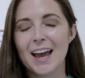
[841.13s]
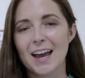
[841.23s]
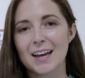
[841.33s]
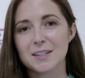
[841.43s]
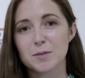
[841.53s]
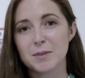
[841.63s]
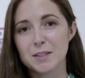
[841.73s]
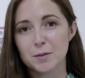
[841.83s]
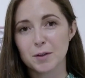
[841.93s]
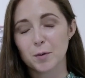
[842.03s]
and we
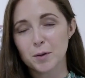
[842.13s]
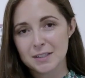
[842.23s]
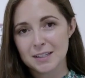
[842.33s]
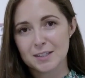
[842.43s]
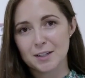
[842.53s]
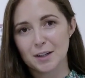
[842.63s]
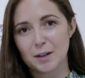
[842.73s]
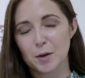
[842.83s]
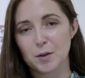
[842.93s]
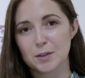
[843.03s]
do a course each
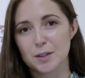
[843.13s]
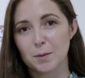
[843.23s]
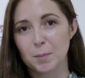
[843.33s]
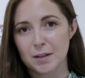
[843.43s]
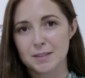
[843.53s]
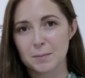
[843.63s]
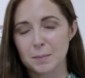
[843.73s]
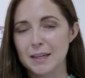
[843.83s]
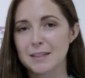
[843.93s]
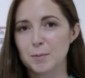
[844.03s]
year called our Boston
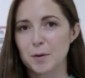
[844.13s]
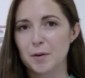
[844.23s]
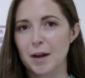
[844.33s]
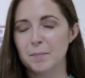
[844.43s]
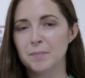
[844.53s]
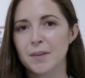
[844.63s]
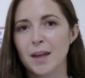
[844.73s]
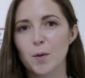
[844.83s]
Peds program,